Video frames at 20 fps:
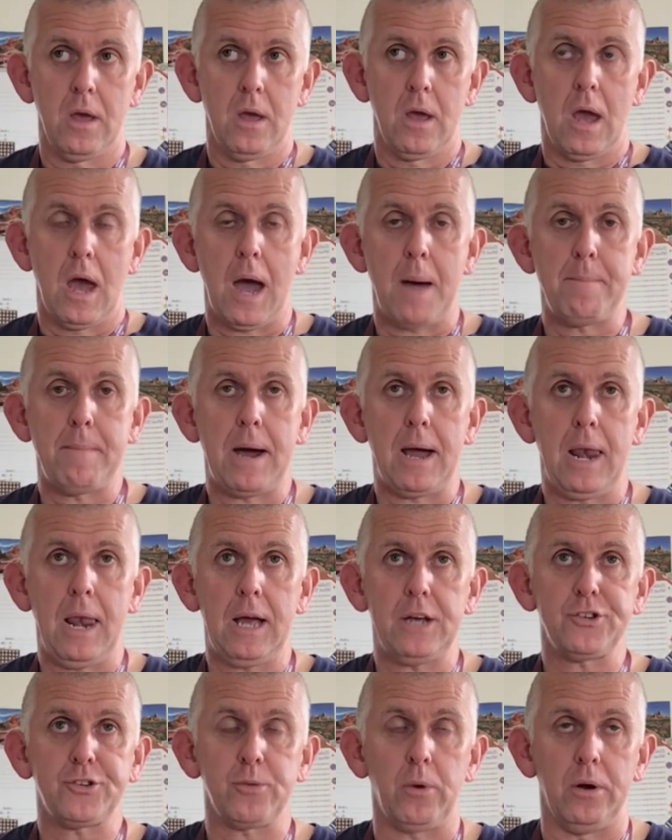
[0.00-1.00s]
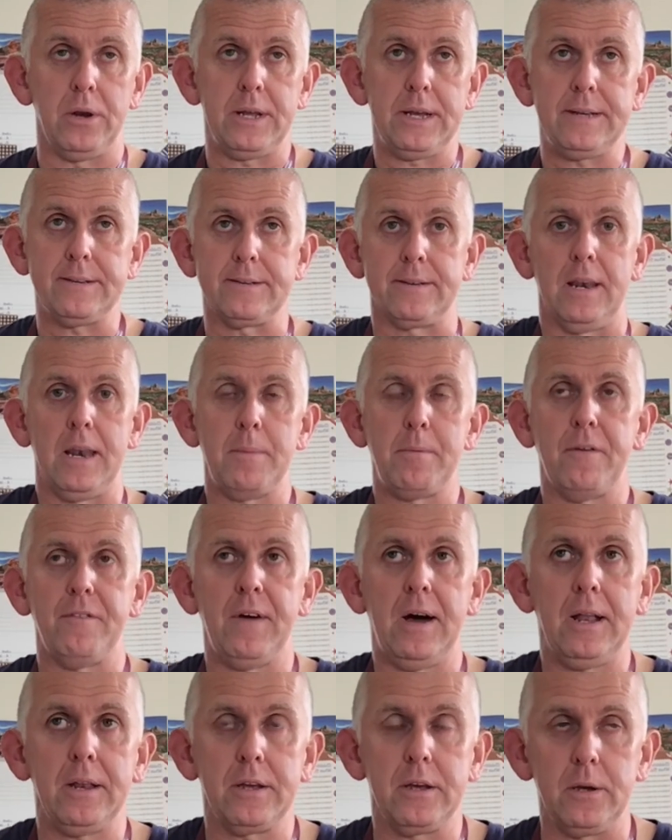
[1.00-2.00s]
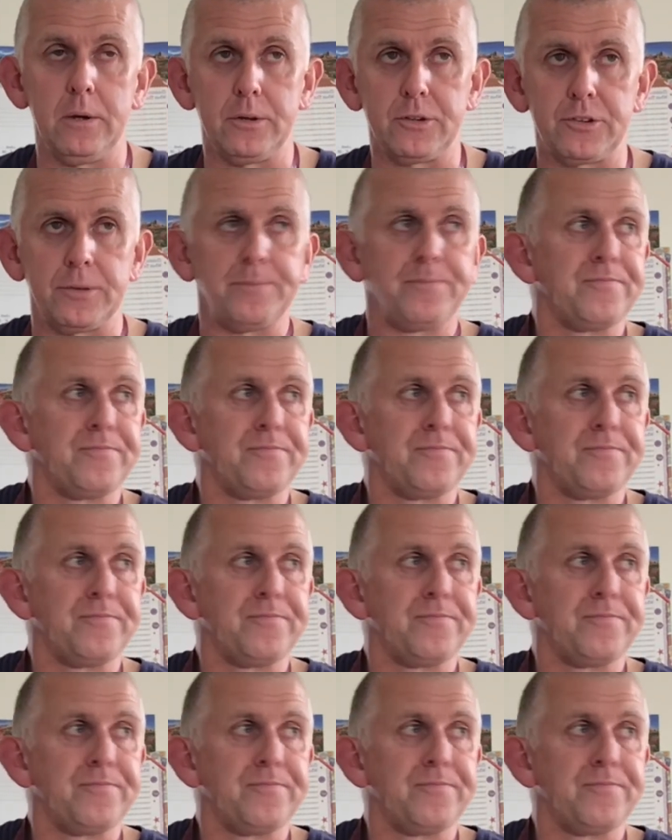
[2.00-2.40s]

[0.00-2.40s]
And my last one is LIPA values.